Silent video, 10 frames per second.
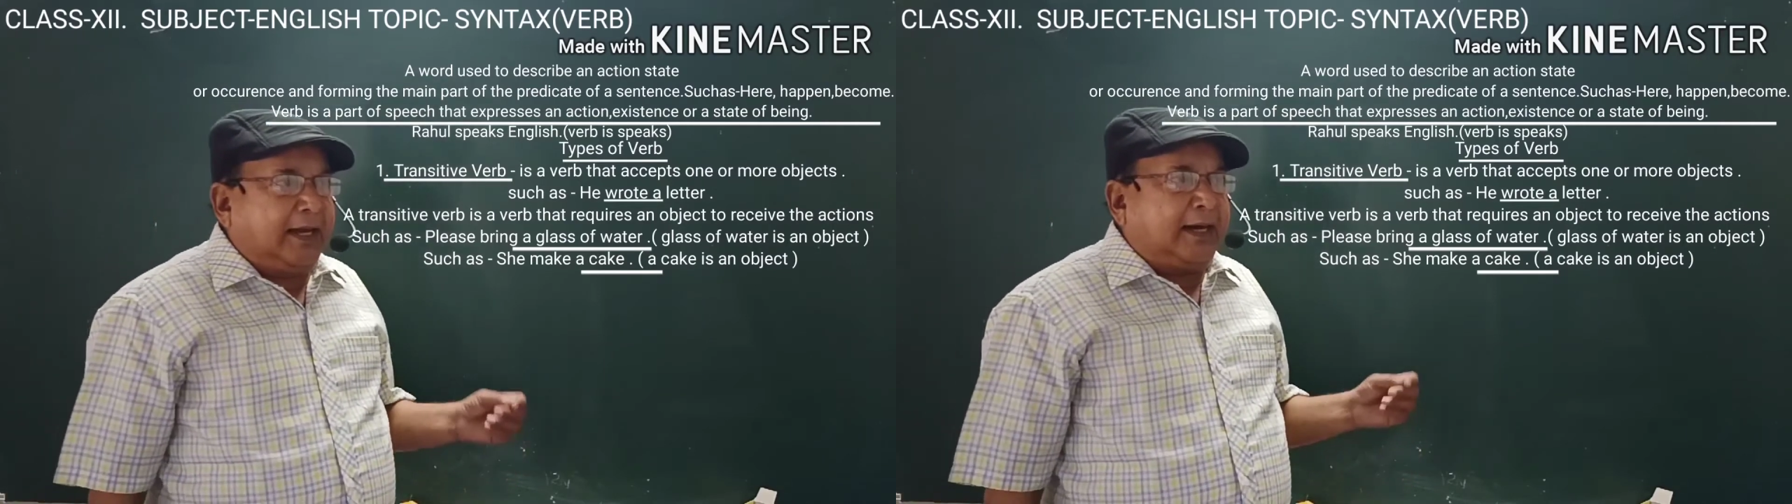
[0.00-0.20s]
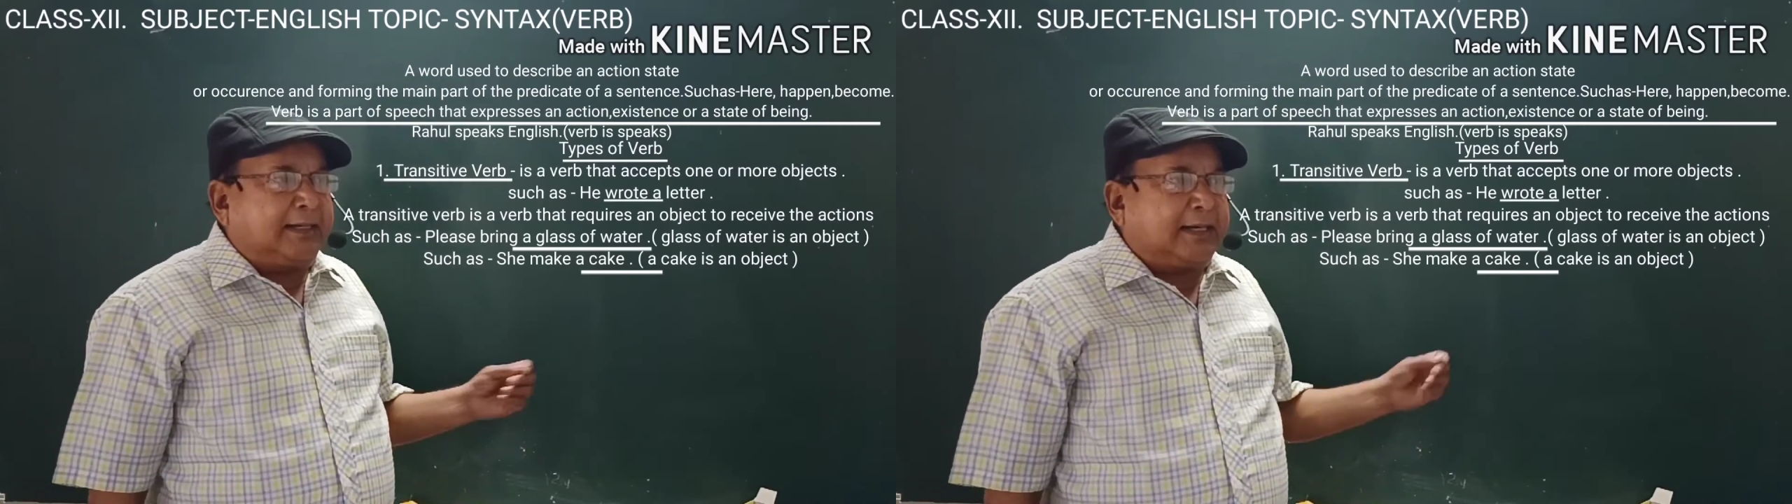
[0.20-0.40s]

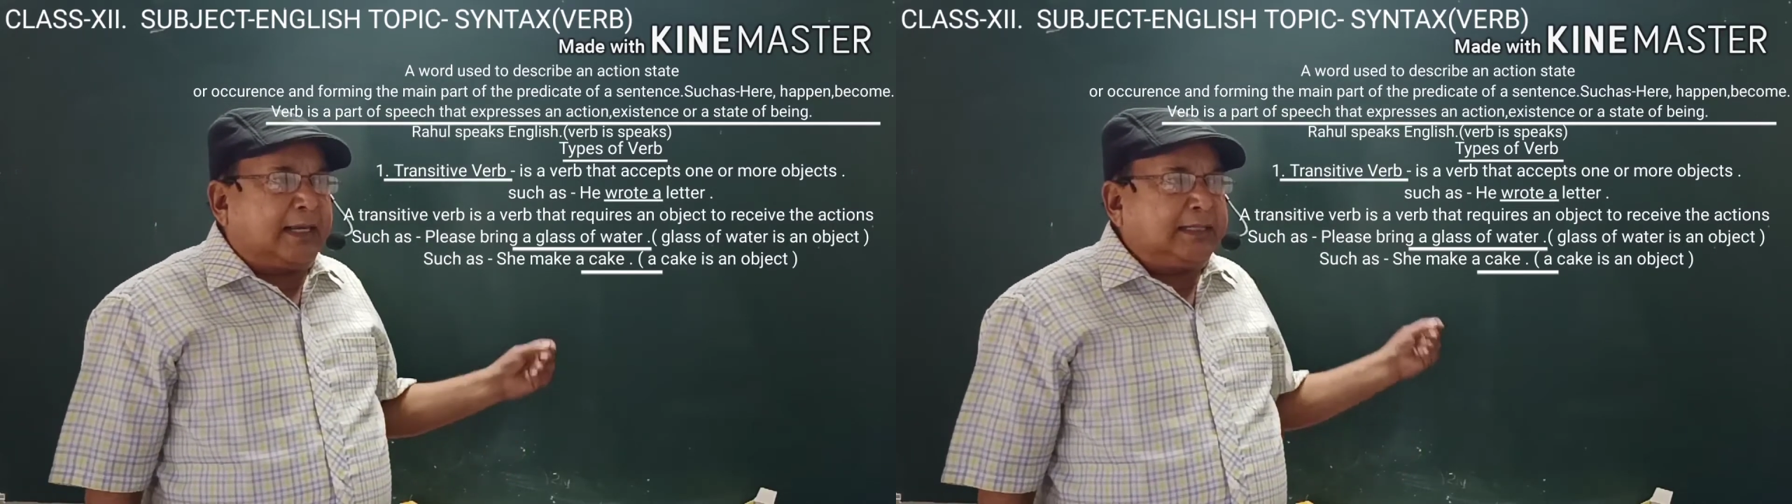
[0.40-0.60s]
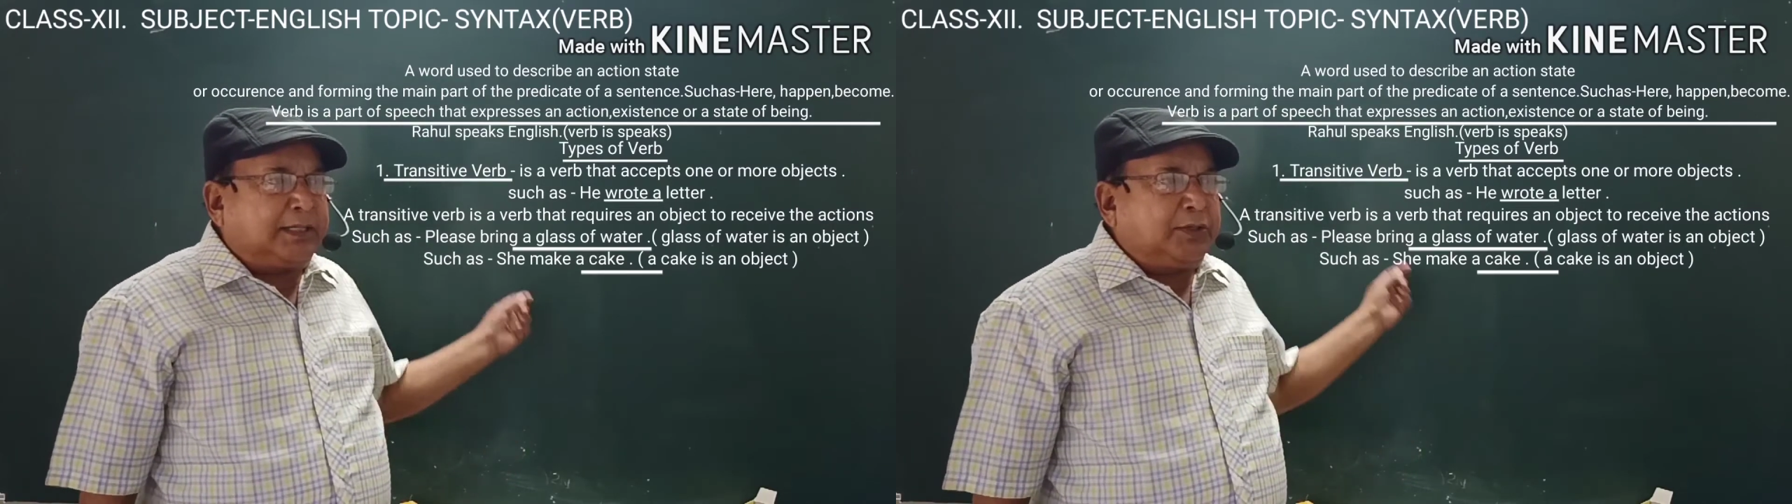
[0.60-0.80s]
A
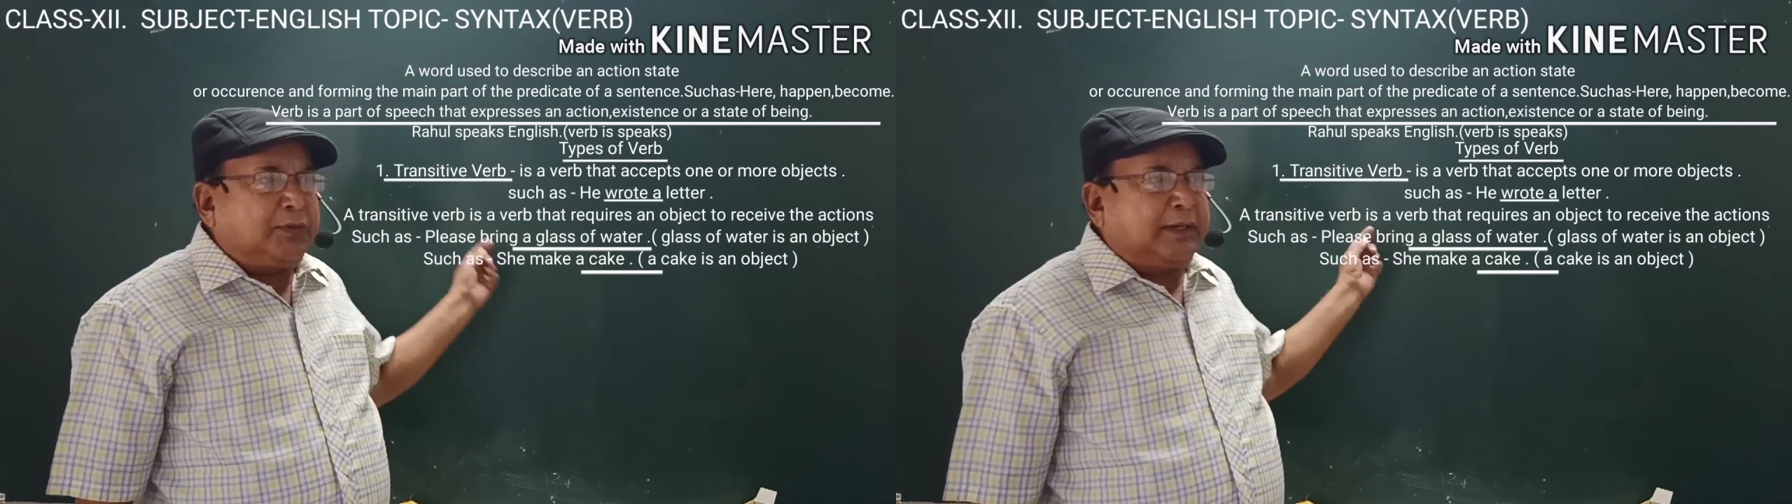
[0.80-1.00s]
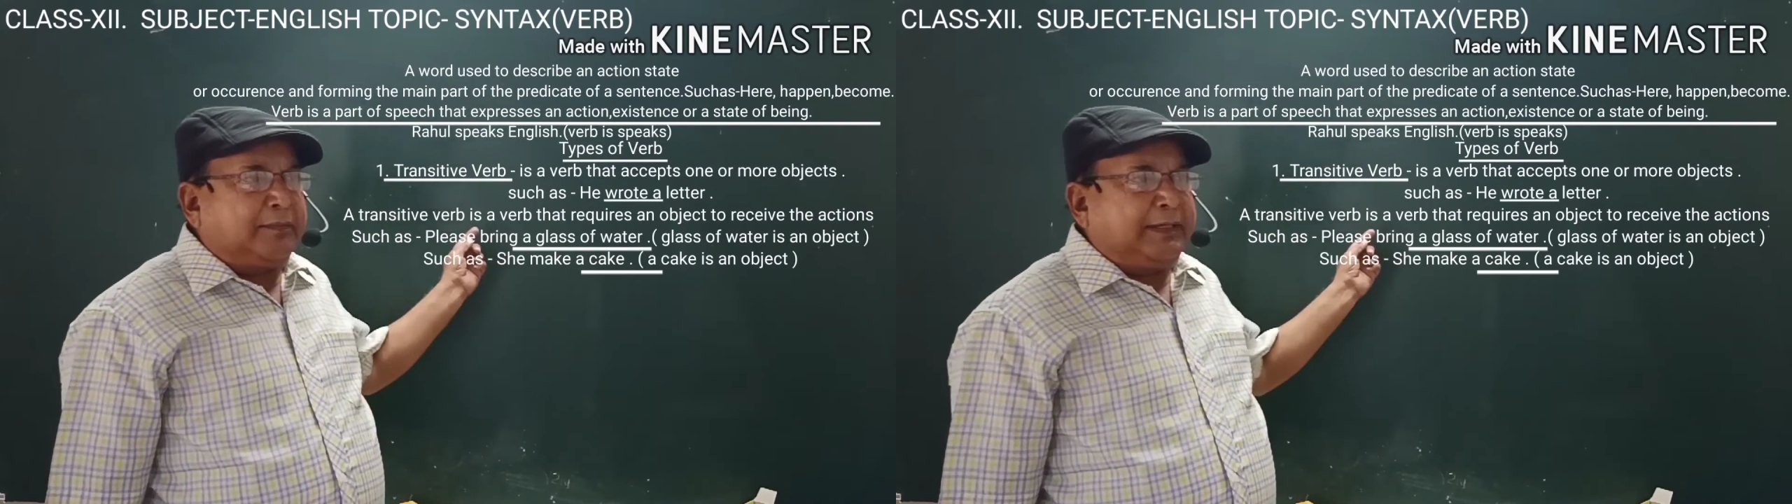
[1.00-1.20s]
transitive
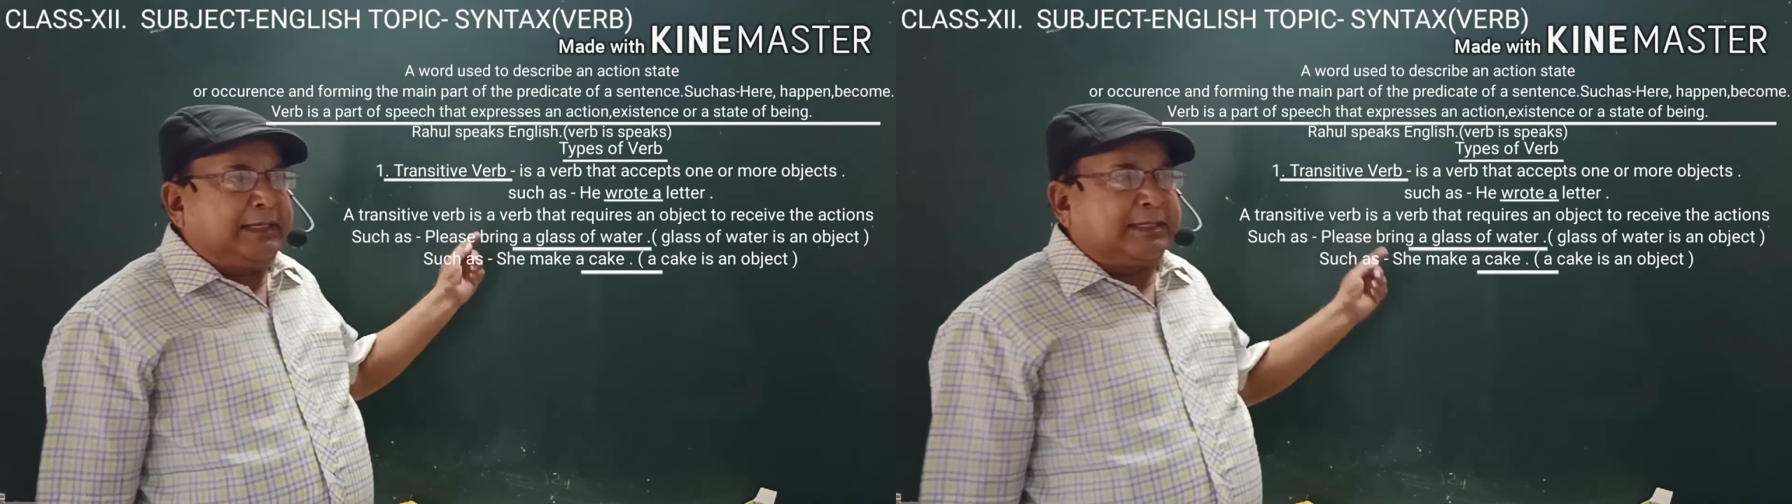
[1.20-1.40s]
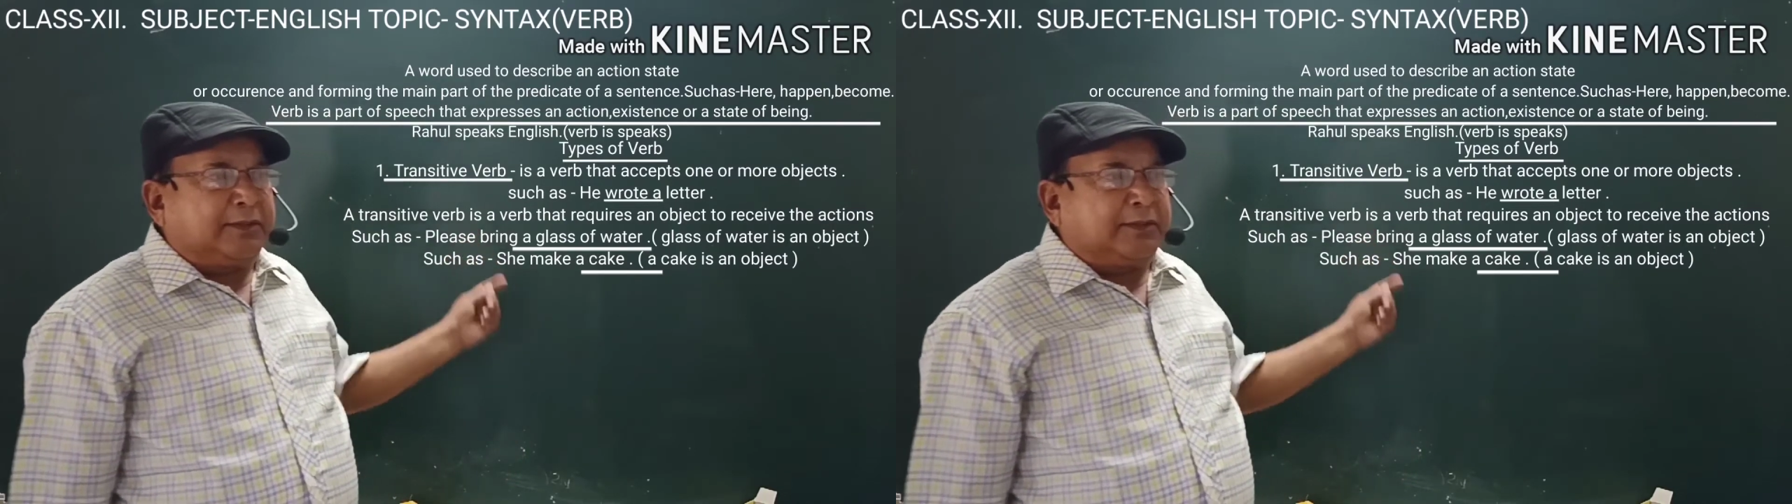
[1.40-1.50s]
verb is